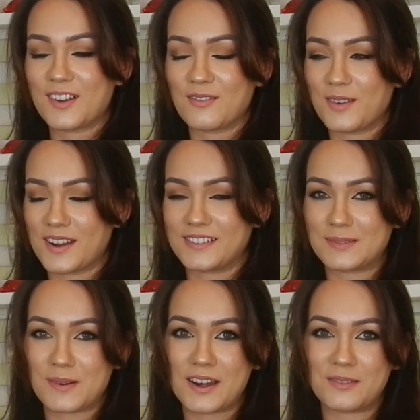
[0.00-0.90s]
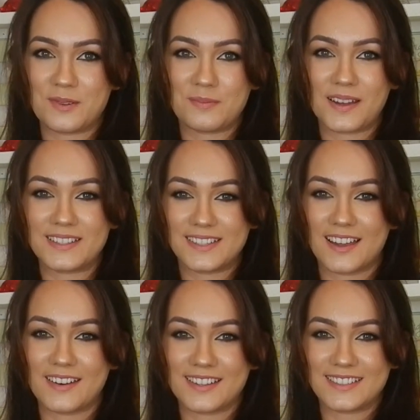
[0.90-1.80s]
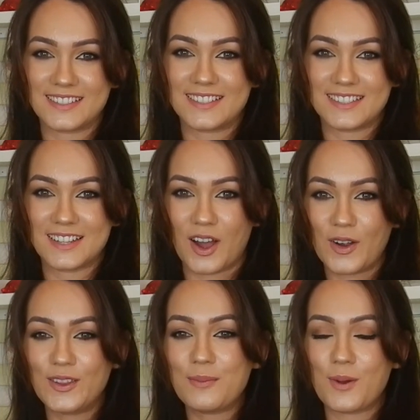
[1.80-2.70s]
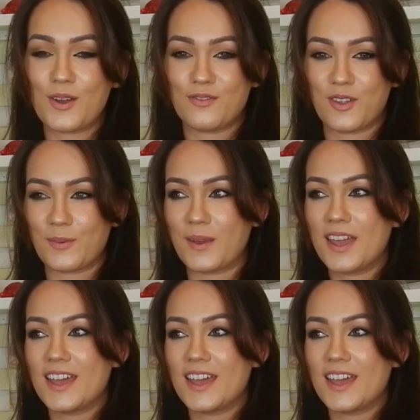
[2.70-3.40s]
of when I was pregnant with my son, because this is the only perfume